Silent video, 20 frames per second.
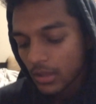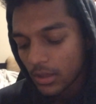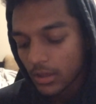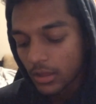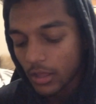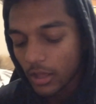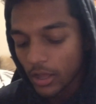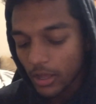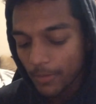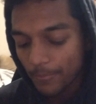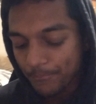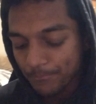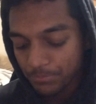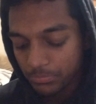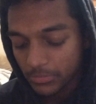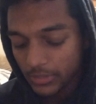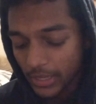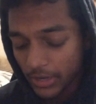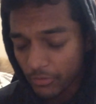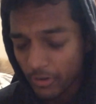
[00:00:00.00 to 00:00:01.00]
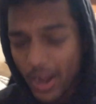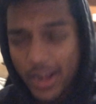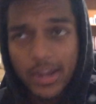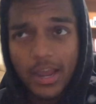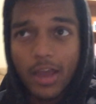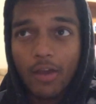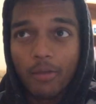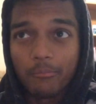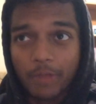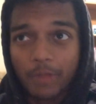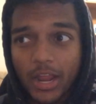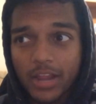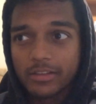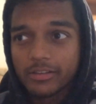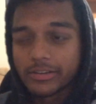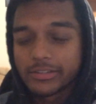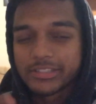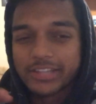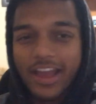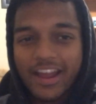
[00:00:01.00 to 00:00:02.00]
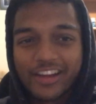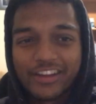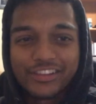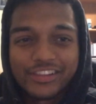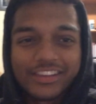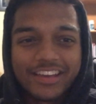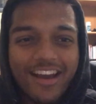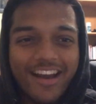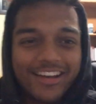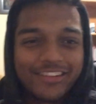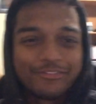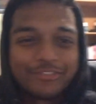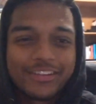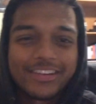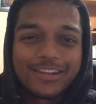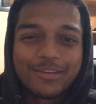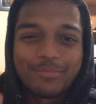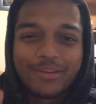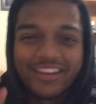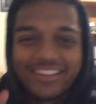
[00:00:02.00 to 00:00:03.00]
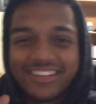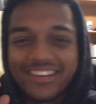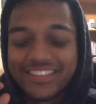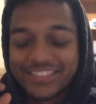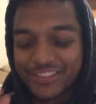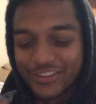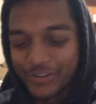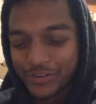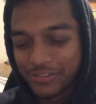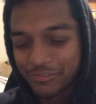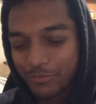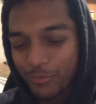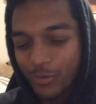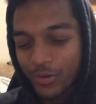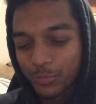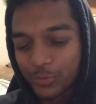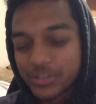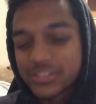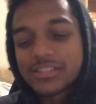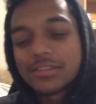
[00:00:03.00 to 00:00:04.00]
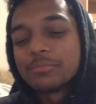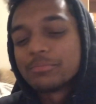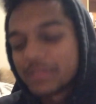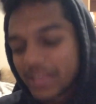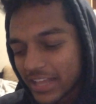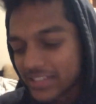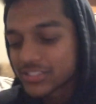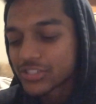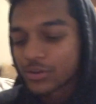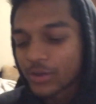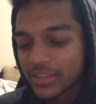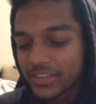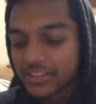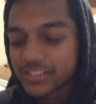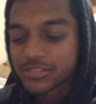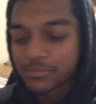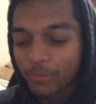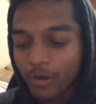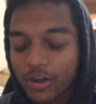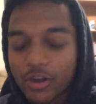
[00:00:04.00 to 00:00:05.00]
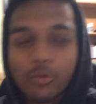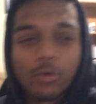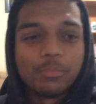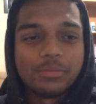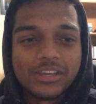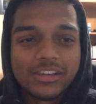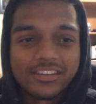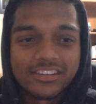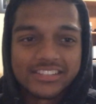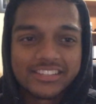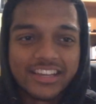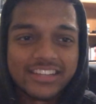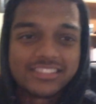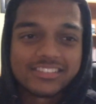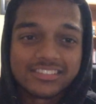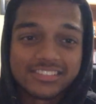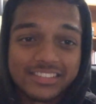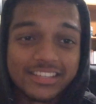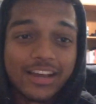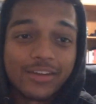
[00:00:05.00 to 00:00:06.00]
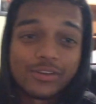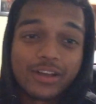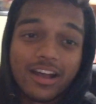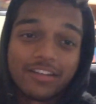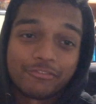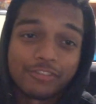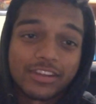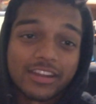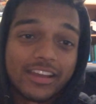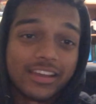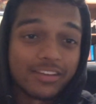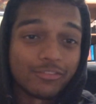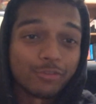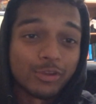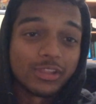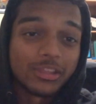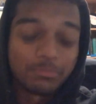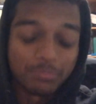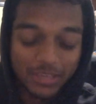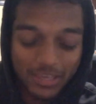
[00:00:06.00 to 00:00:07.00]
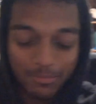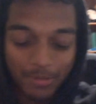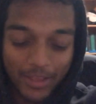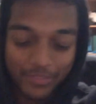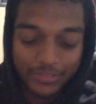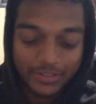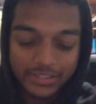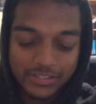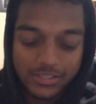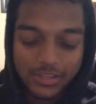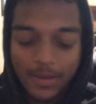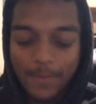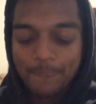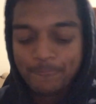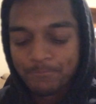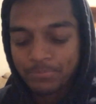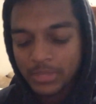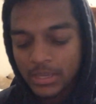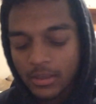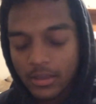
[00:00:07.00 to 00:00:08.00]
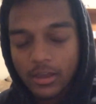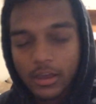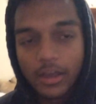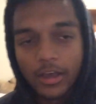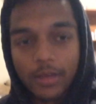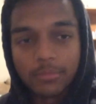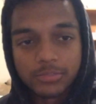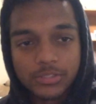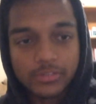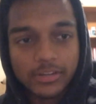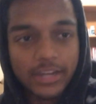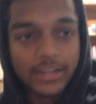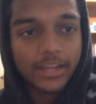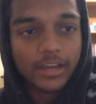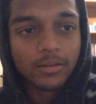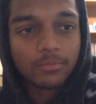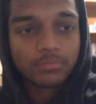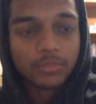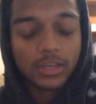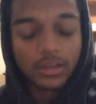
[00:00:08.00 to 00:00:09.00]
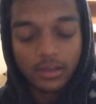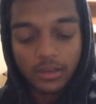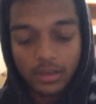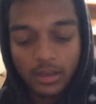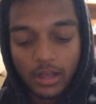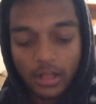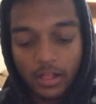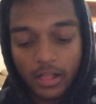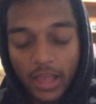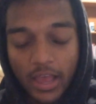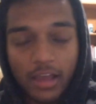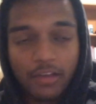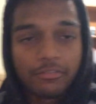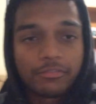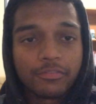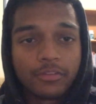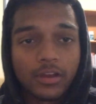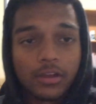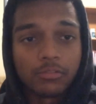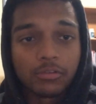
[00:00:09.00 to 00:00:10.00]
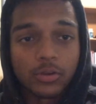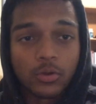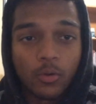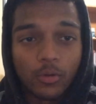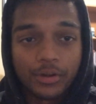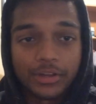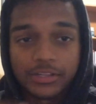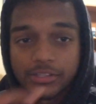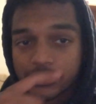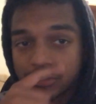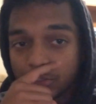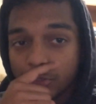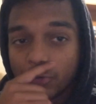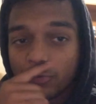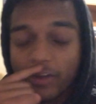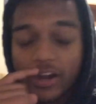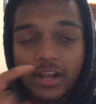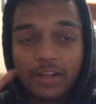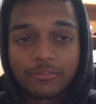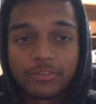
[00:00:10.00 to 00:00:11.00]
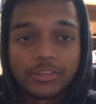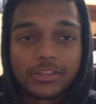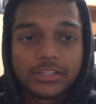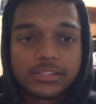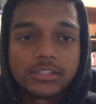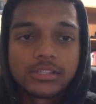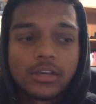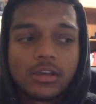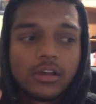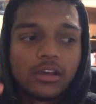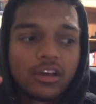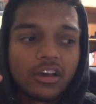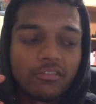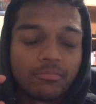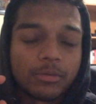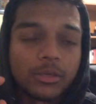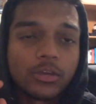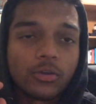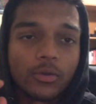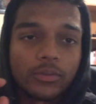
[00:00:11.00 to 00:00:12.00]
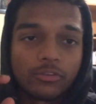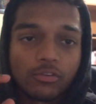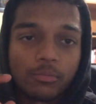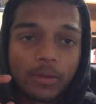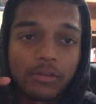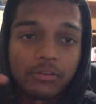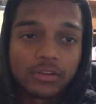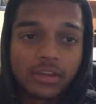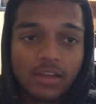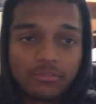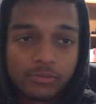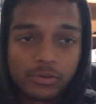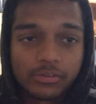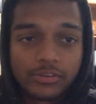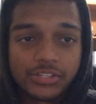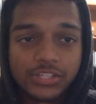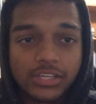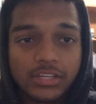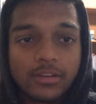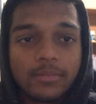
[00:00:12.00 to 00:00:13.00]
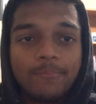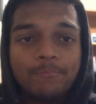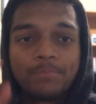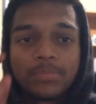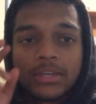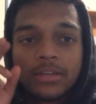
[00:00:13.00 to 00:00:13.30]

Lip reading: And right now I'm not entirely confident about a 34. And so I think tomorrow will be a good test to see how confident I can really be about this. So right now I'll have a recording soon right after this of me going through my recovery routine.